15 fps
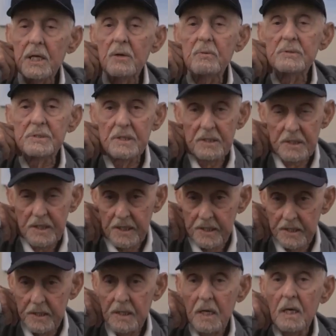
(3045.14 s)
He was in
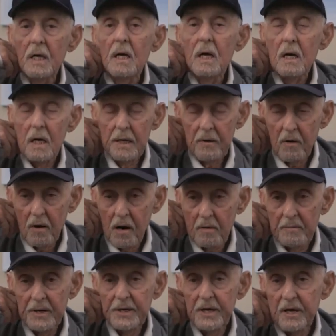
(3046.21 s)
the
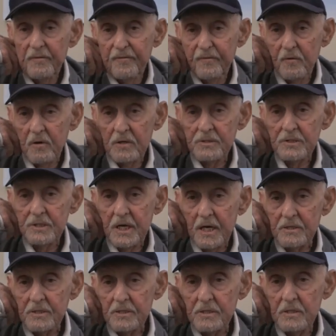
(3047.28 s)
Army Air Force,
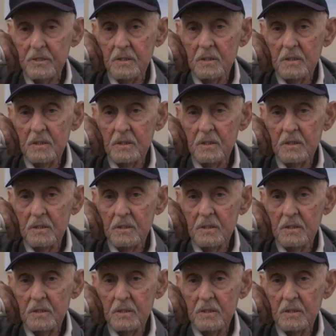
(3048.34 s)
yes.